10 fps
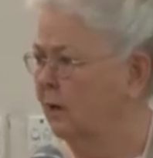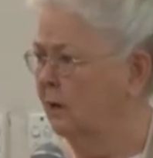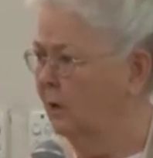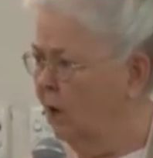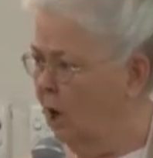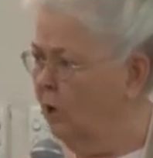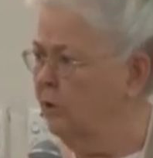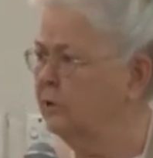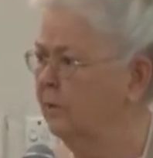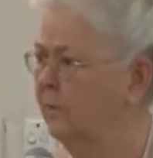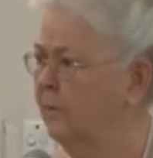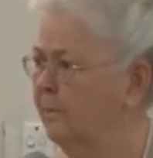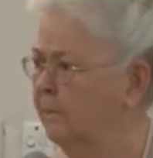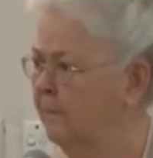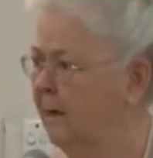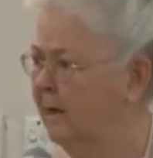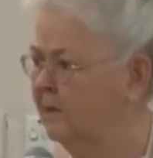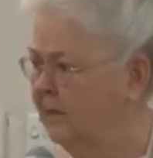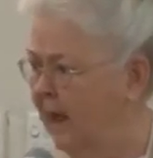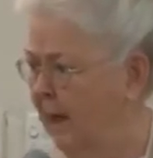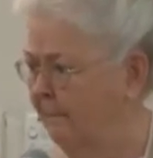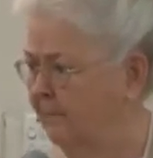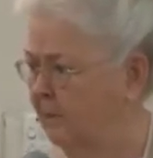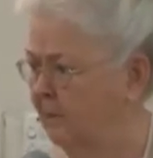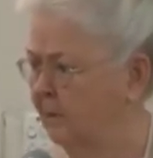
Learn to adapt